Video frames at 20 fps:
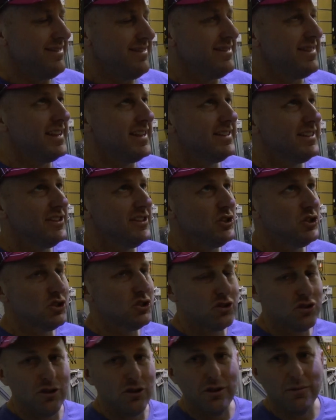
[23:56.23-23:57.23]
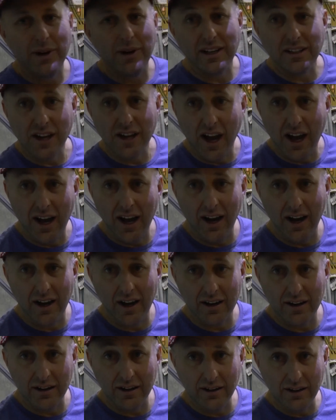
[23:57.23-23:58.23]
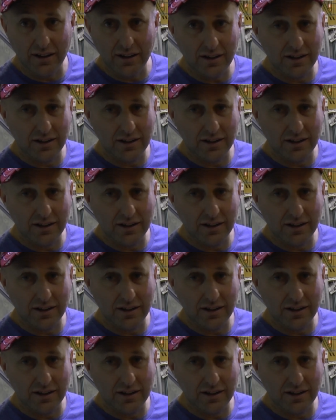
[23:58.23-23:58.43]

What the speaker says: This is so much harder